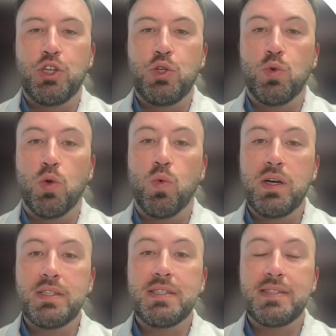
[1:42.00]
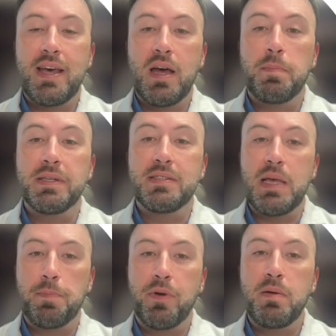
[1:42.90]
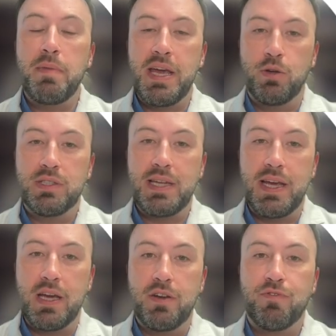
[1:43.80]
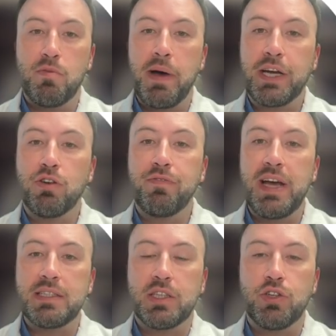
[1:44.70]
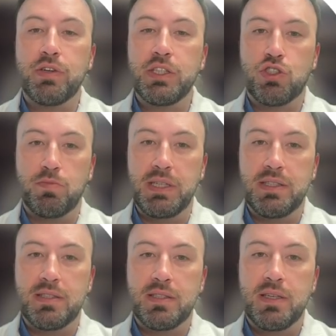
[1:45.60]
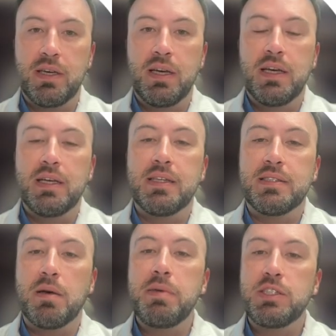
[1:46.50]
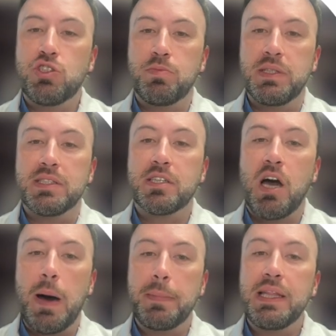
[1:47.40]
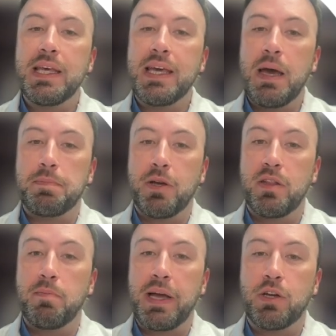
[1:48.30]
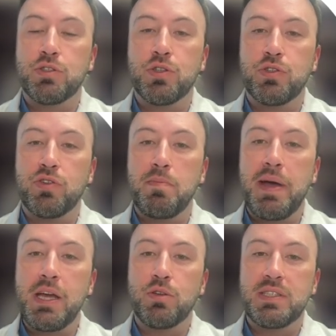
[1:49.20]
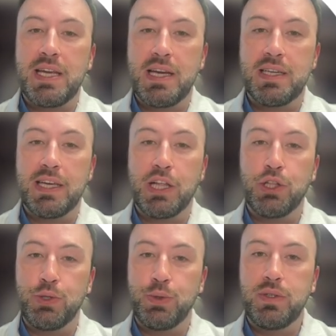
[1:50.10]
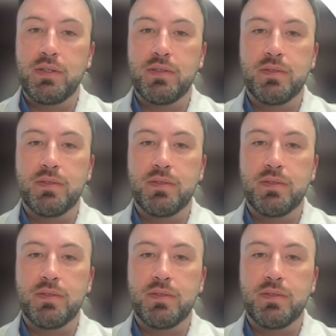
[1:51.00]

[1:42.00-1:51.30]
You will want to set up a separate Mayo stand for microvascular instruments. Some instruments commonly kept on the microsurgery Mayo stand include